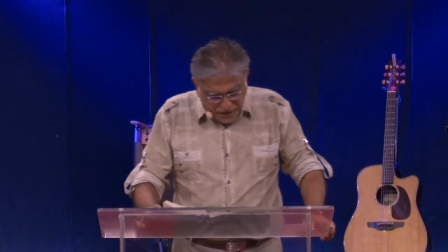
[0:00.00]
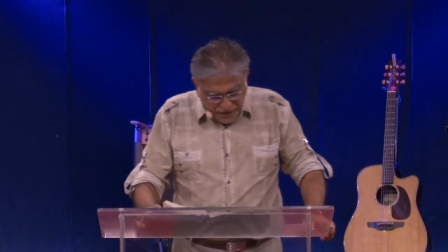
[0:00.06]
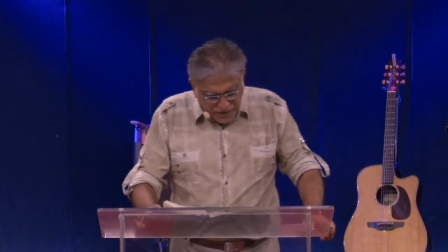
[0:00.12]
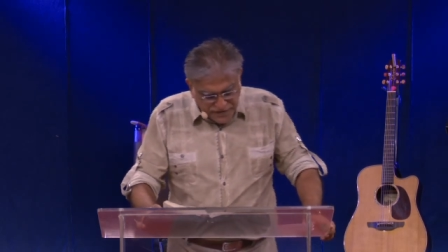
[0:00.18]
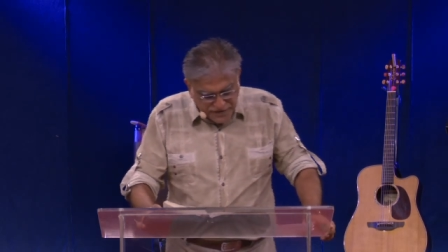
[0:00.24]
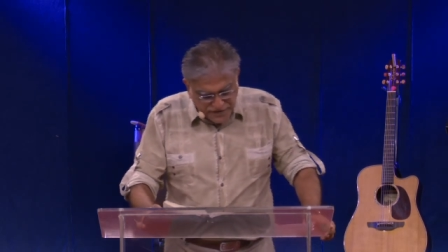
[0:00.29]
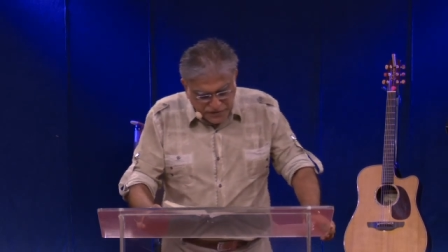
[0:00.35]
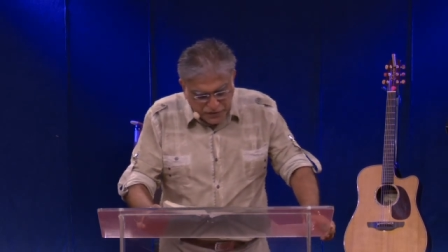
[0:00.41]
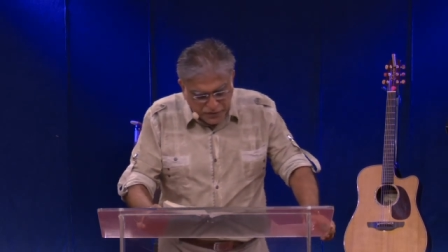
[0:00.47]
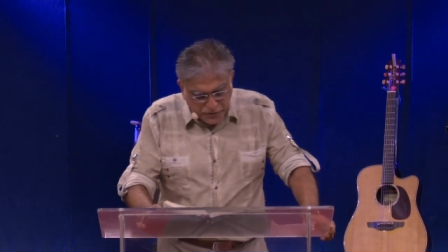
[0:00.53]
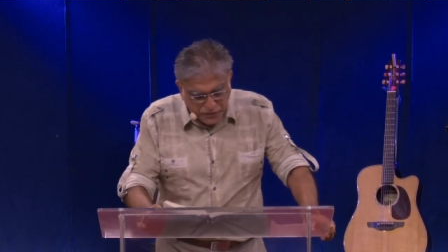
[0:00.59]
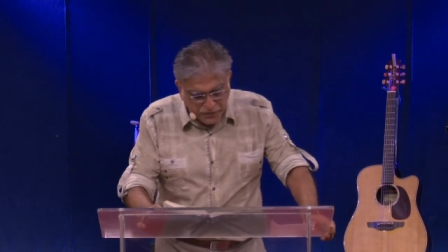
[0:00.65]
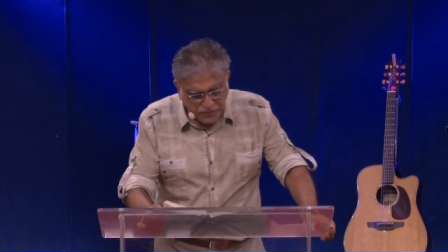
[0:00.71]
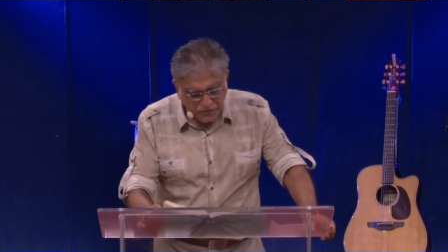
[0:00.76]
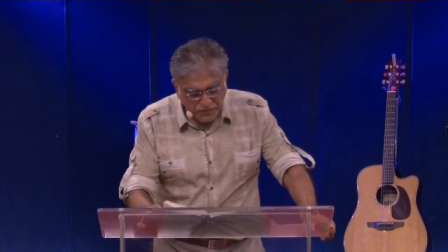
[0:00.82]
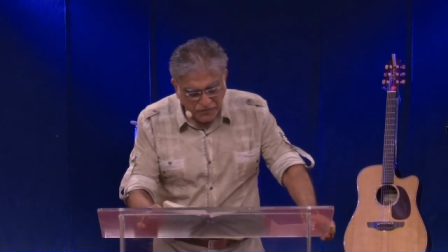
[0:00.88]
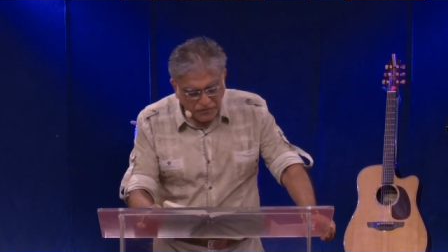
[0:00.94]
So
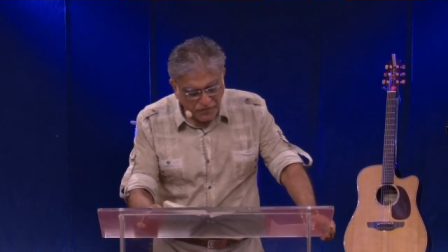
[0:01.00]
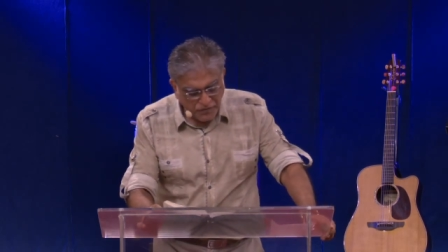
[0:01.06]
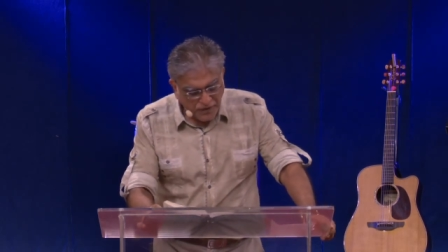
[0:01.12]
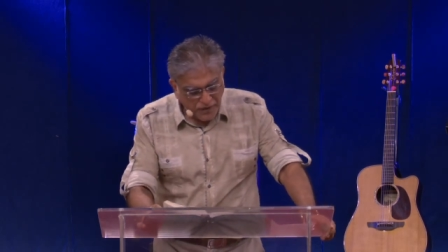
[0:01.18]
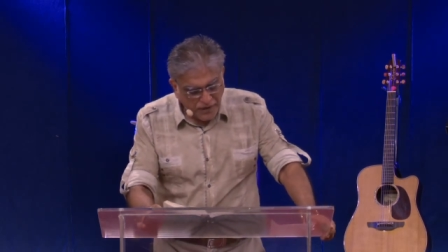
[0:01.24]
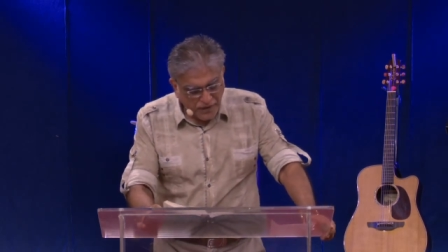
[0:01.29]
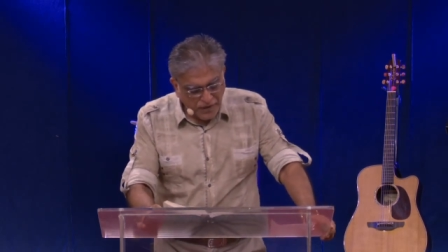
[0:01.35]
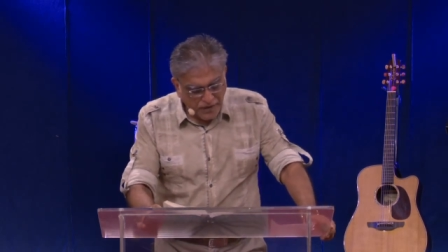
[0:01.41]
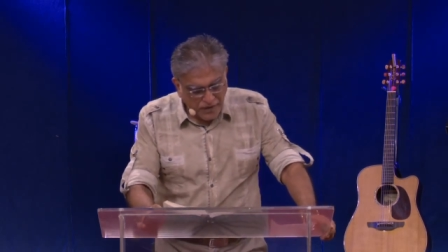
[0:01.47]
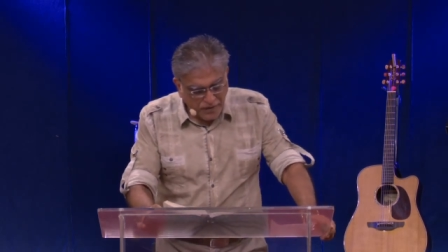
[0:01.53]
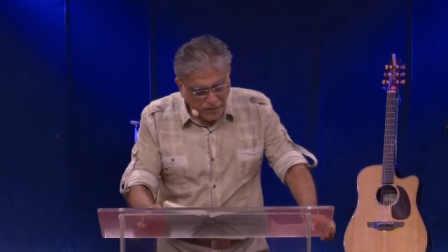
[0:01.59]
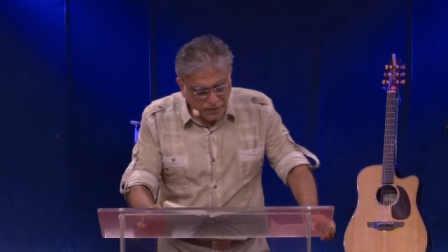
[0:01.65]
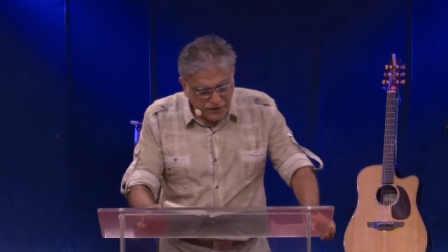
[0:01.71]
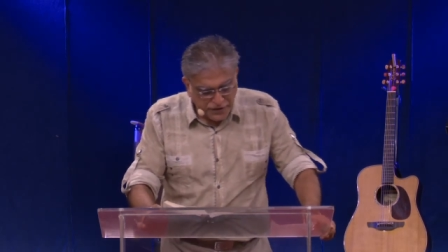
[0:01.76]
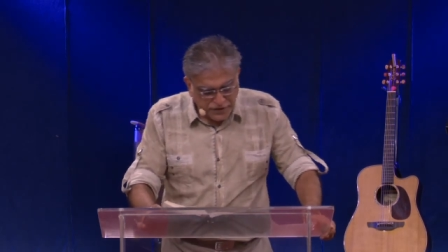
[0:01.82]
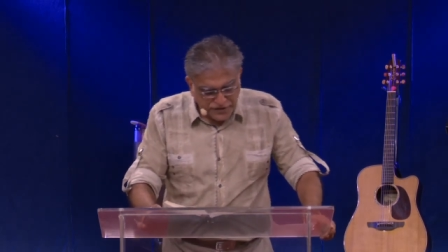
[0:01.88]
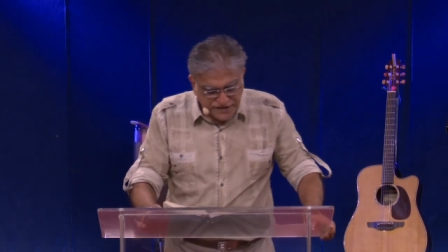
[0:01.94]

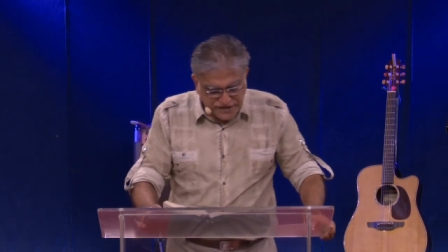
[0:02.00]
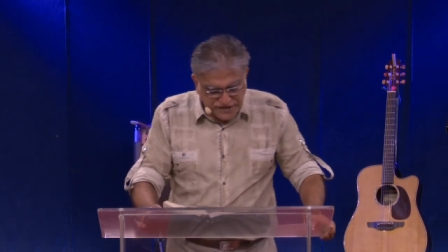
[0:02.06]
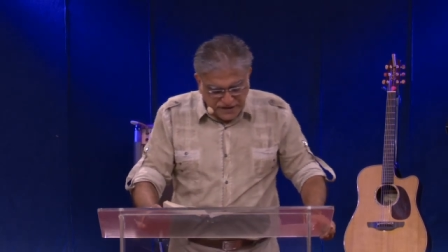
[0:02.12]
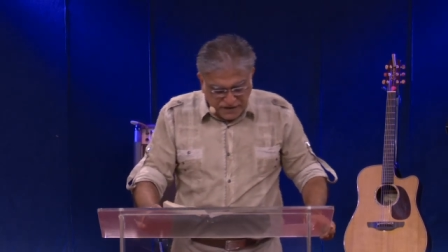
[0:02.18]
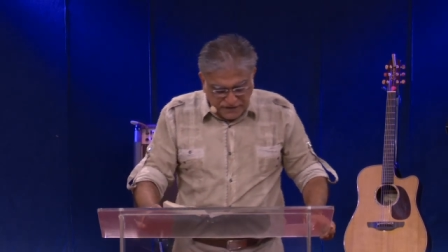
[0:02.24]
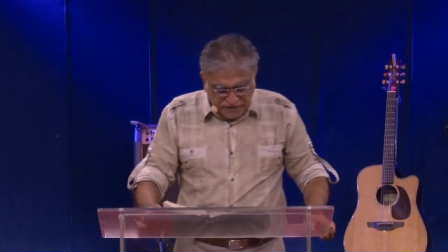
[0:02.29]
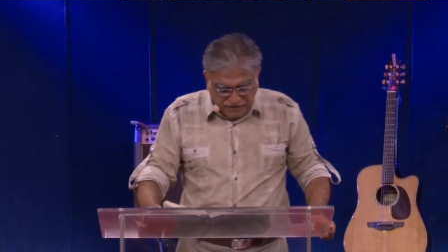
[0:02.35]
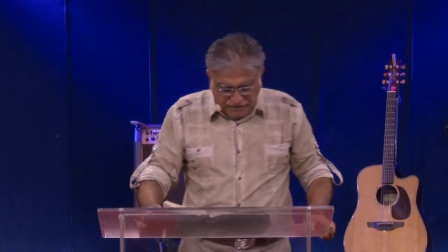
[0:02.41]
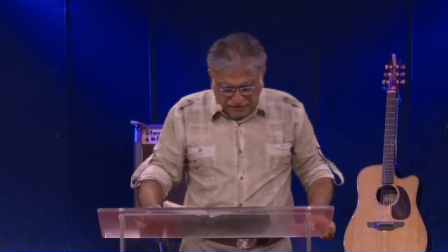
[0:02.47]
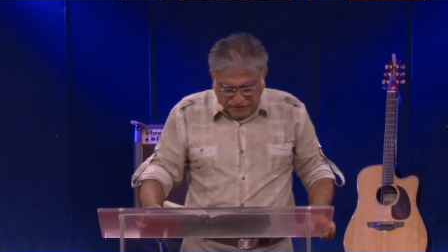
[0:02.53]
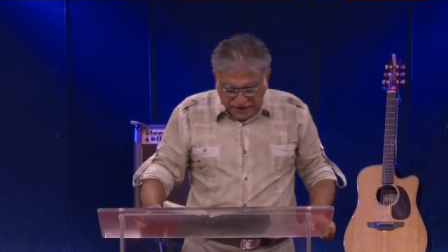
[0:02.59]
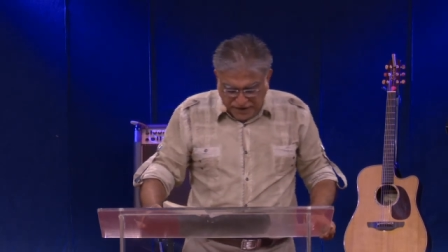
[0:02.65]
put yourself